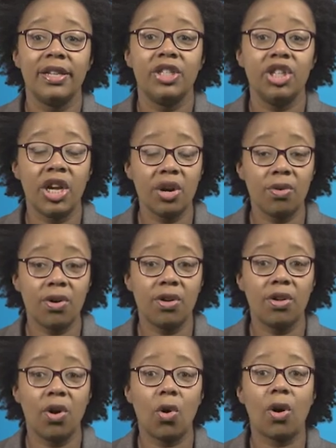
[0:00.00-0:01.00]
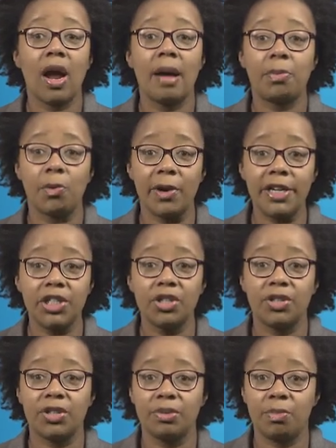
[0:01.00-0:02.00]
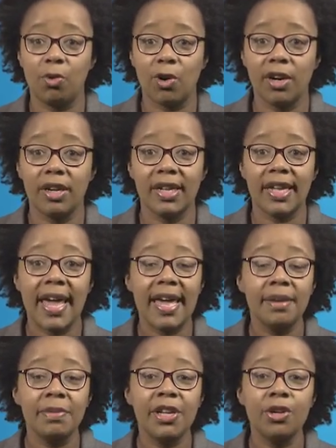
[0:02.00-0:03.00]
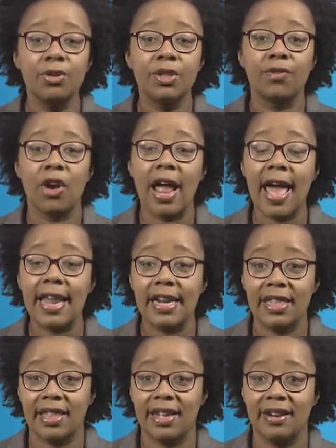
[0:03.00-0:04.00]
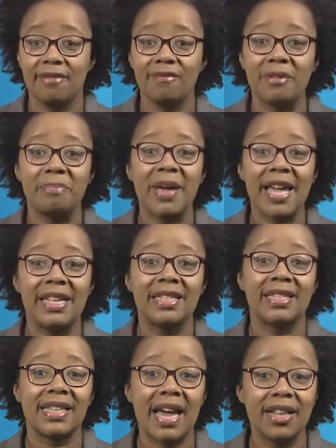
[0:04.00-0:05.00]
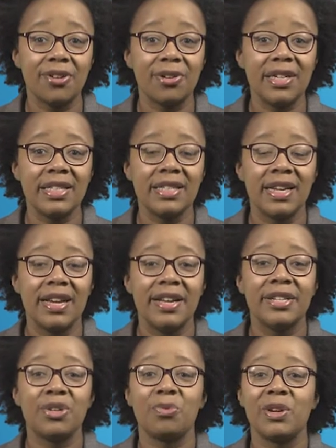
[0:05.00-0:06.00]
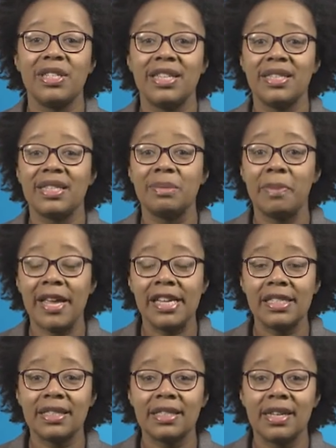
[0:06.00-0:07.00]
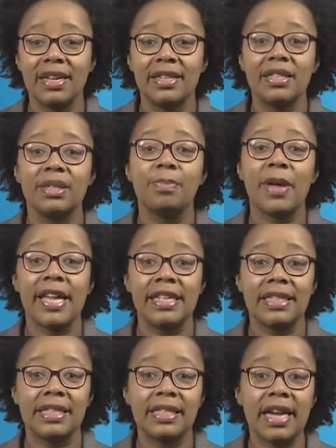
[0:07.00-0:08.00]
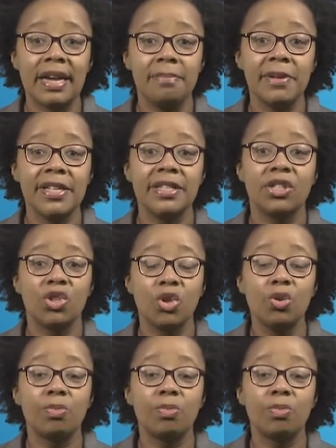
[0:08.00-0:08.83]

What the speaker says: General or operational support can be used for anything from paying salaries to renting space to paying stipends to